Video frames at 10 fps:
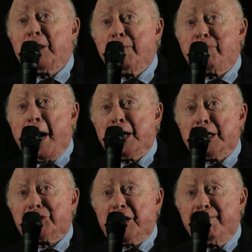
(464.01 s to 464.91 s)
the
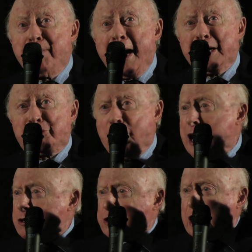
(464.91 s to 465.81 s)
pockets of my
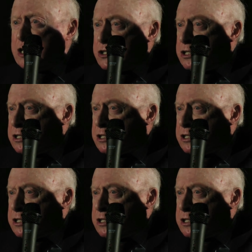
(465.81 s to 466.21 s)
trousers?